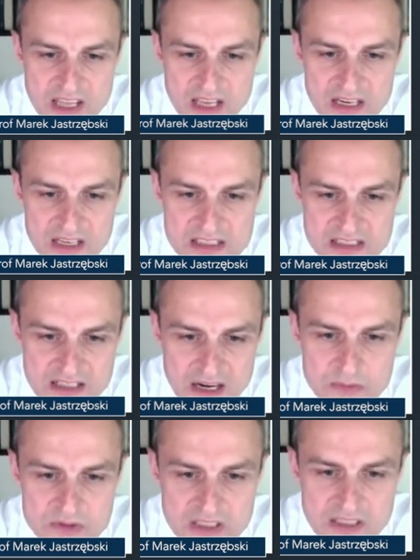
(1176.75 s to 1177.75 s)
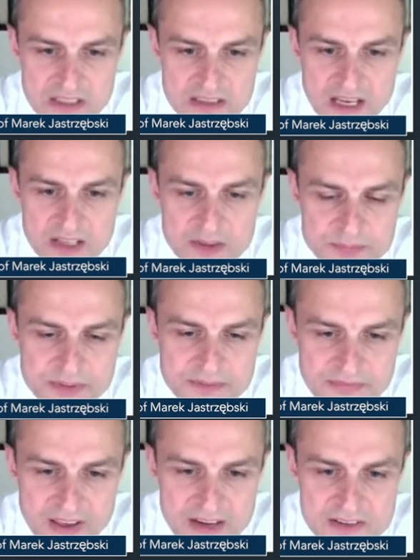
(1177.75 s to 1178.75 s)
the helix, around the lead, and
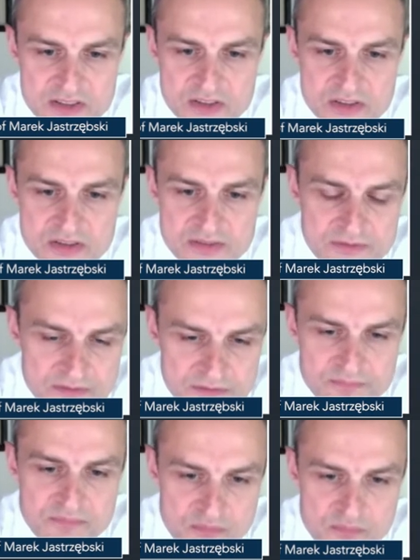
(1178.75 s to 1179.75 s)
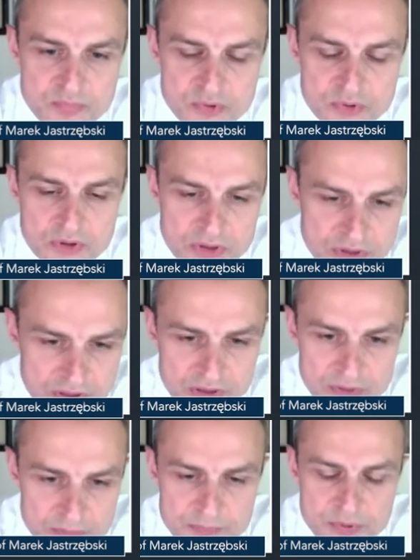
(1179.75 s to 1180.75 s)
prevents uh, uh,
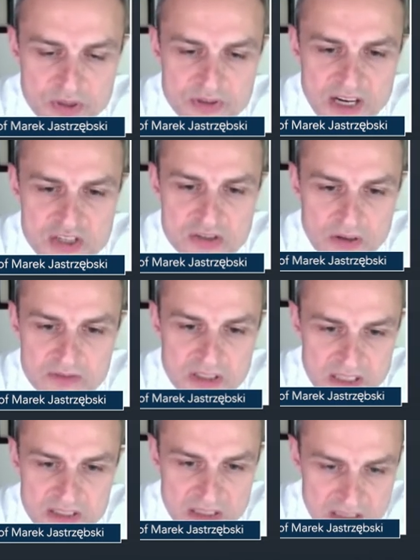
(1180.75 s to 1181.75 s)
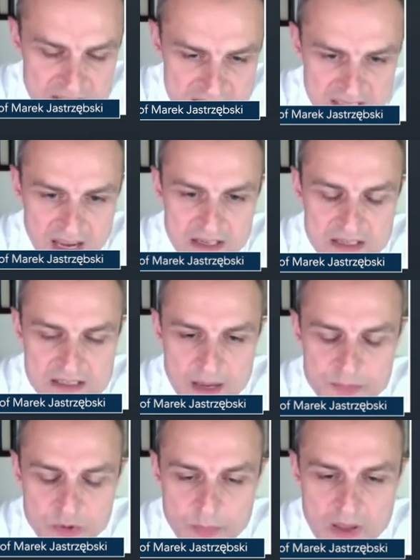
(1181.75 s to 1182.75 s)
progression of the lead inside the
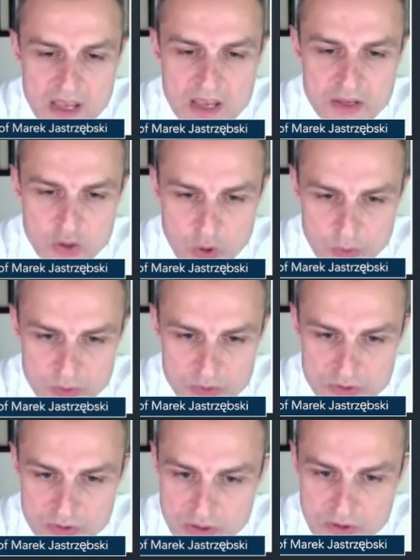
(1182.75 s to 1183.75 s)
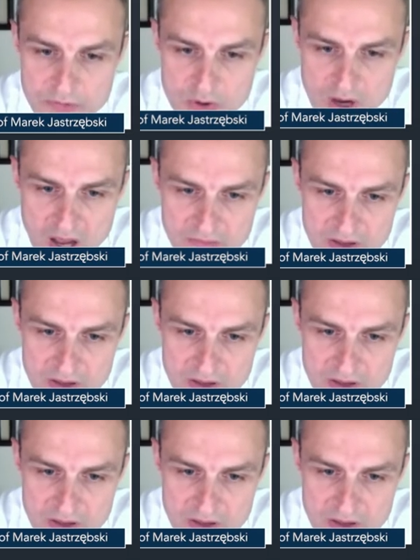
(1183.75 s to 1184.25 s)
septum. Your, if you